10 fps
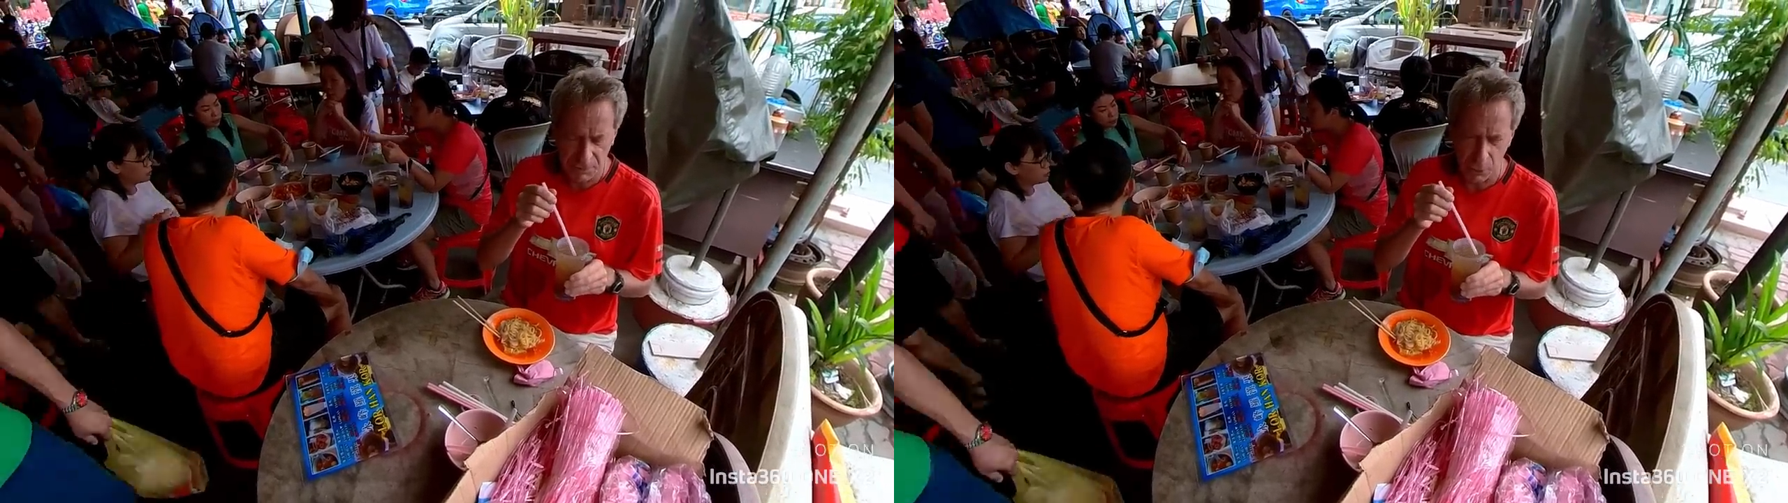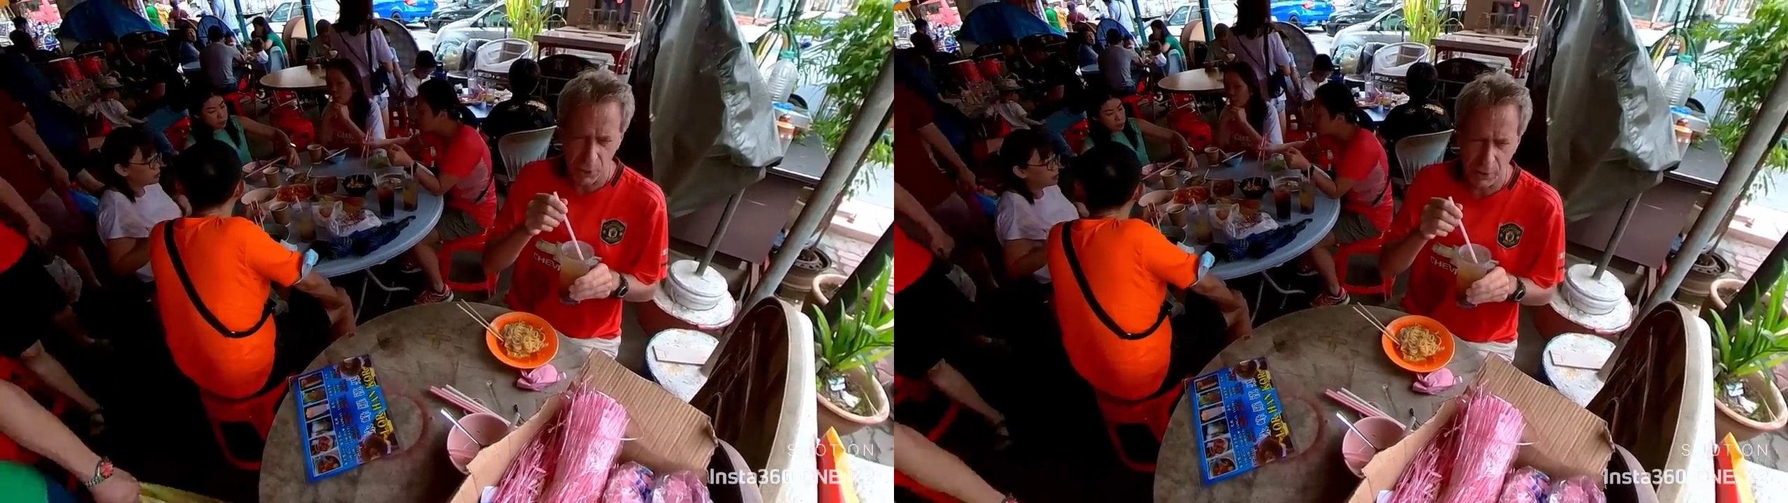
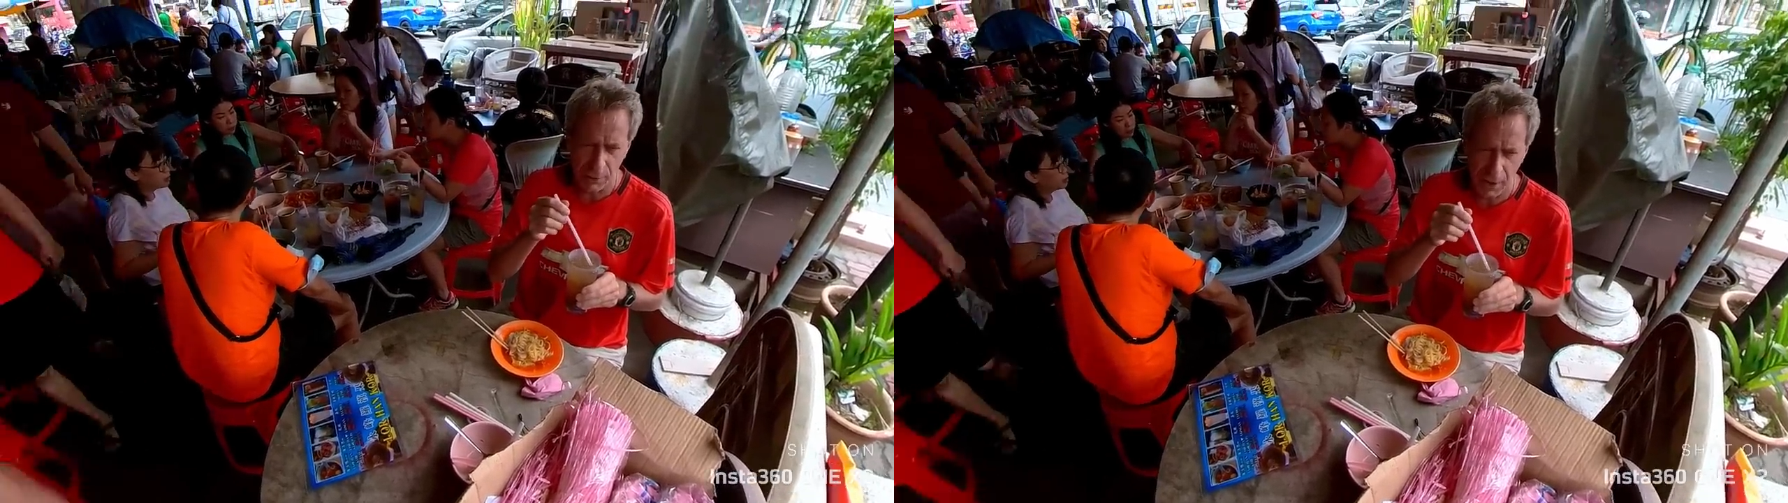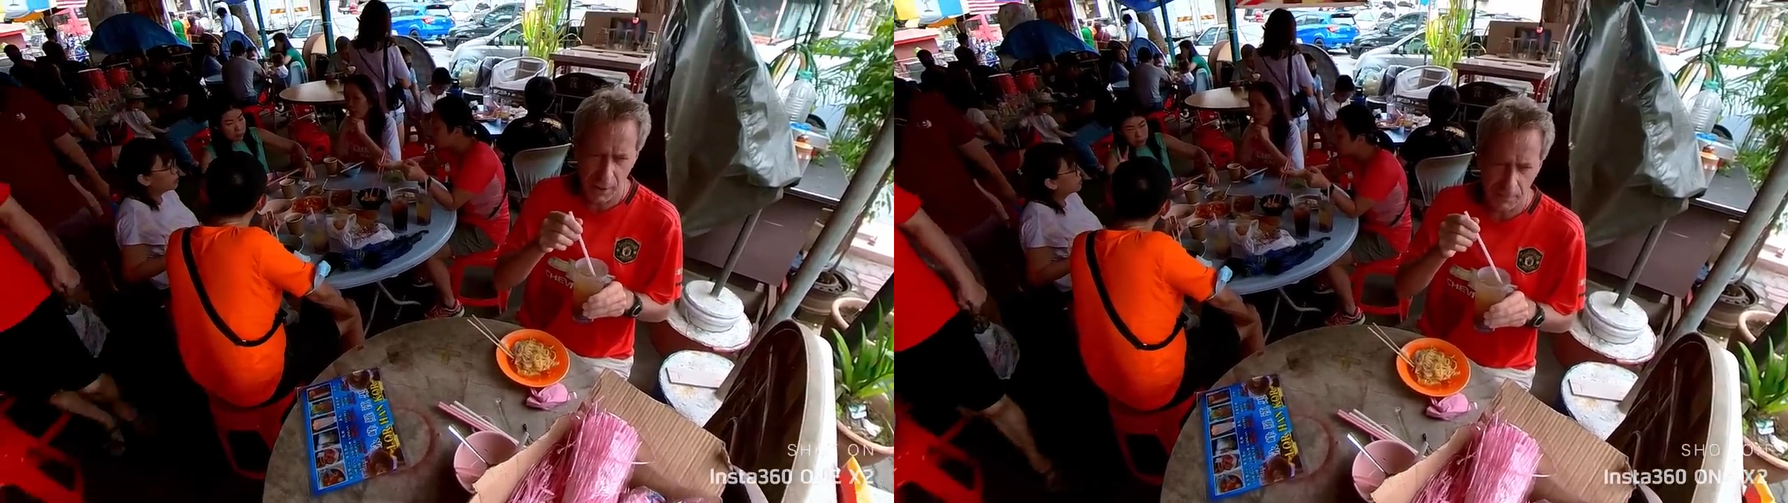something
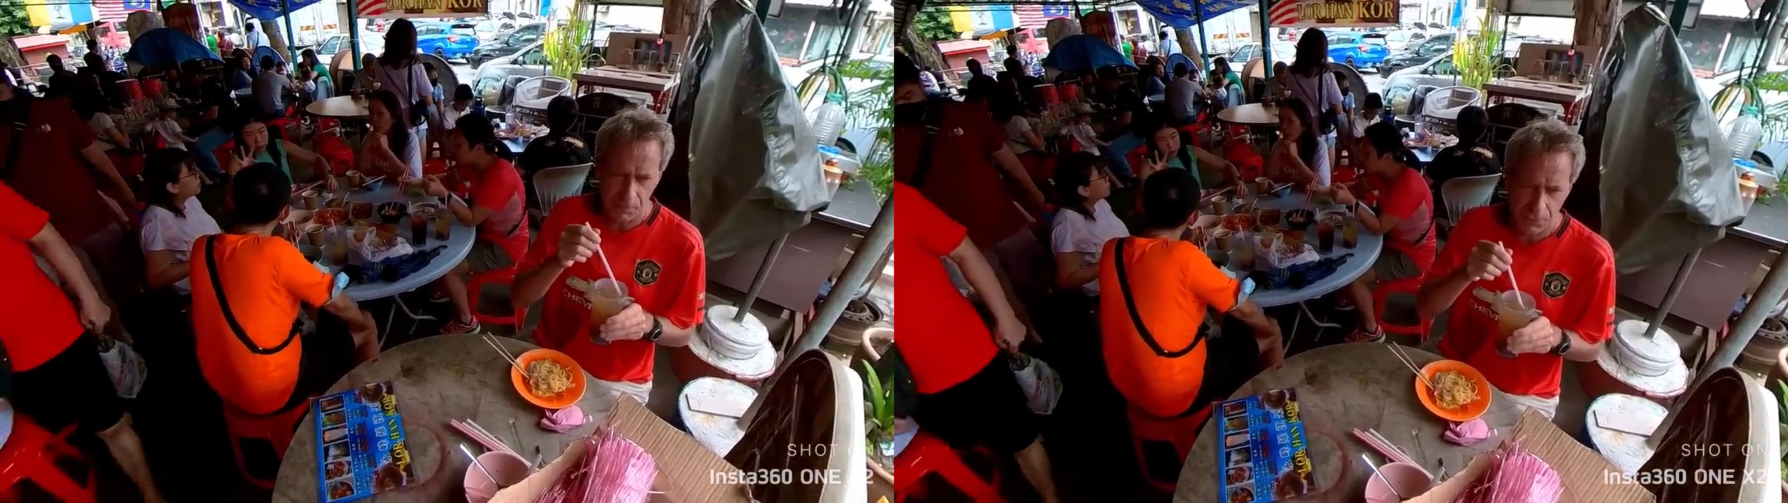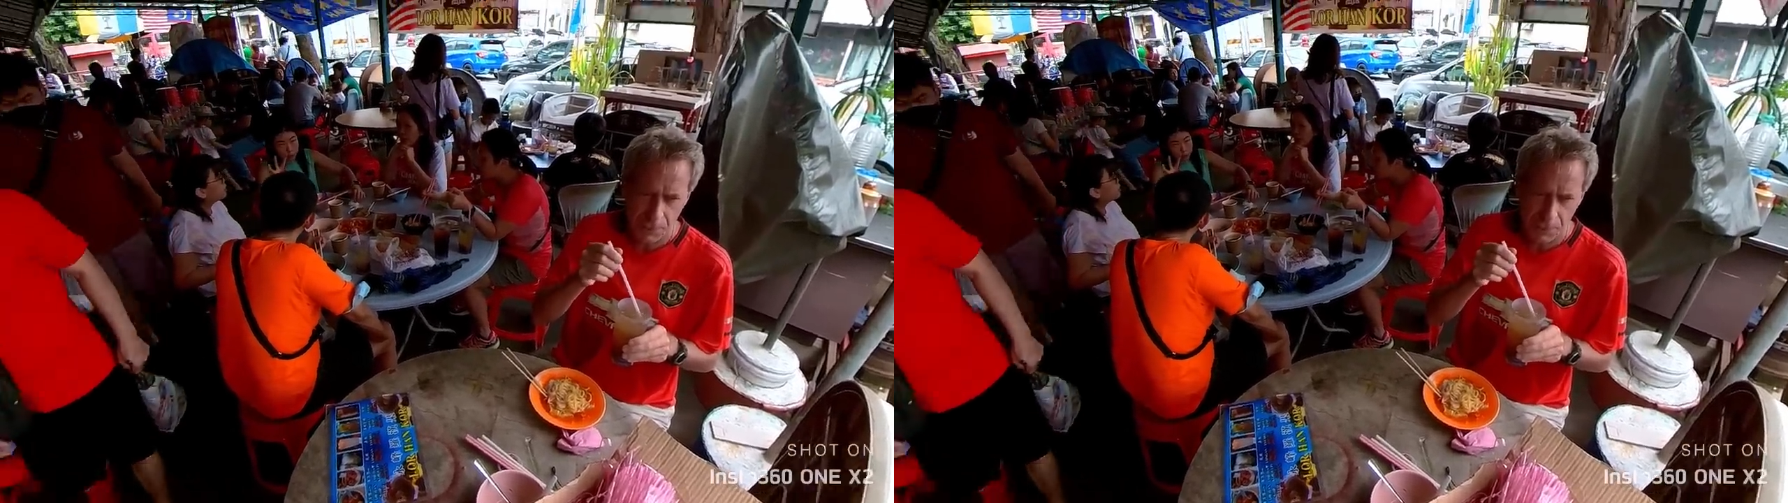weird about it.